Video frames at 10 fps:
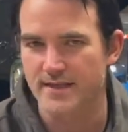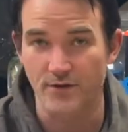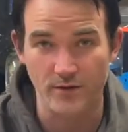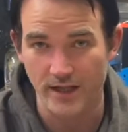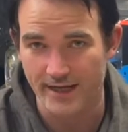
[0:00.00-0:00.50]
I
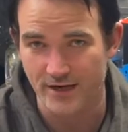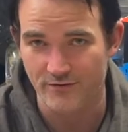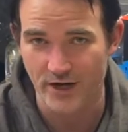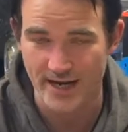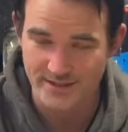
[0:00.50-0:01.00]
don't collect
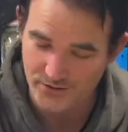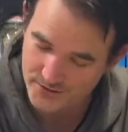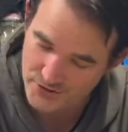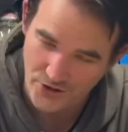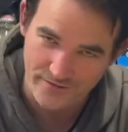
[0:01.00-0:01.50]
cover A, so
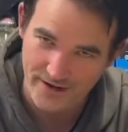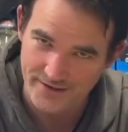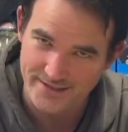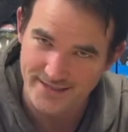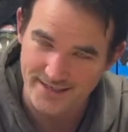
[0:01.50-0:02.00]
it's not a
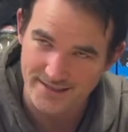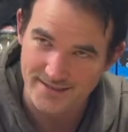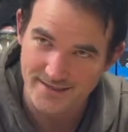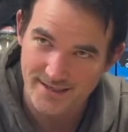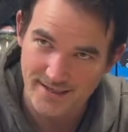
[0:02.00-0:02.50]
variant
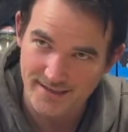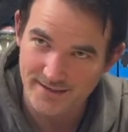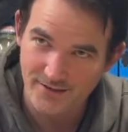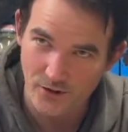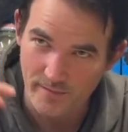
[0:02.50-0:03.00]
sickness.
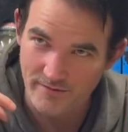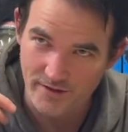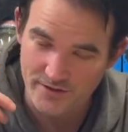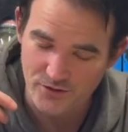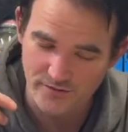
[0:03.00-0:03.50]
All my
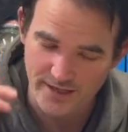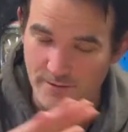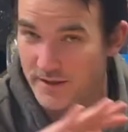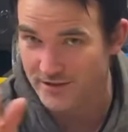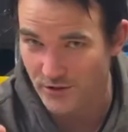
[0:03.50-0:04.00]
variants are over there,
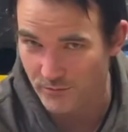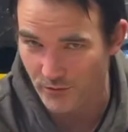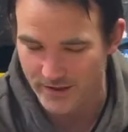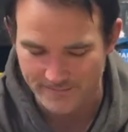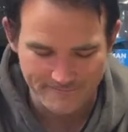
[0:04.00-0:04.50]
but that's not the point.